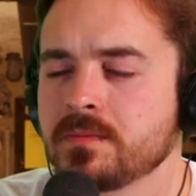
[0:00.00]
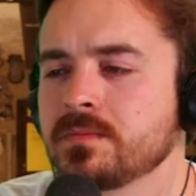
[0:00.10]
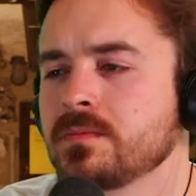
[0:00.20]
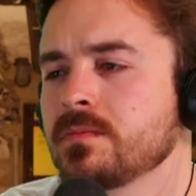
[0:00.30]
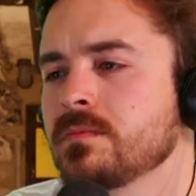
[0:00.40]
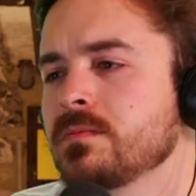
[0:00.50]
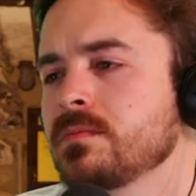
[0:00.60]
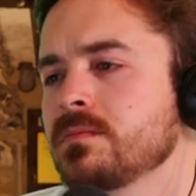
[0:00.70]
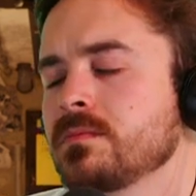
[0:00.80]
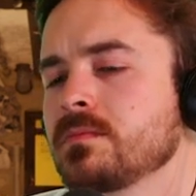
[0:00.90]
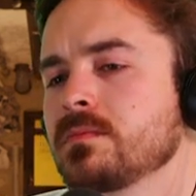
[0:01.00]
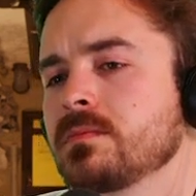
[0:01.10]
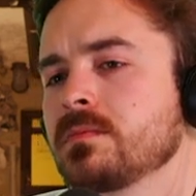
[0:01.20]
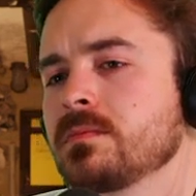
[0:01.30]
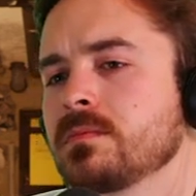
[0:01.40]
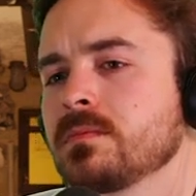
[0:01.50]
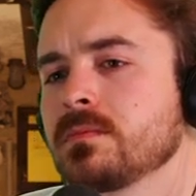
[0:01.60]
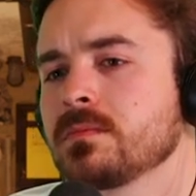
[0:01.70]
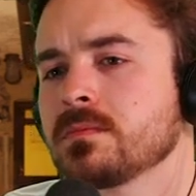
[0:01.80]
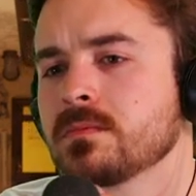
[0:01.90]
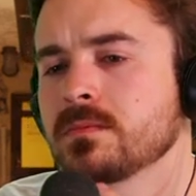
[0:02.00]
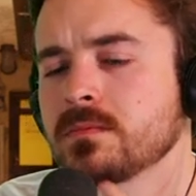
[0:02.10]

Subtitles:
(not speaking)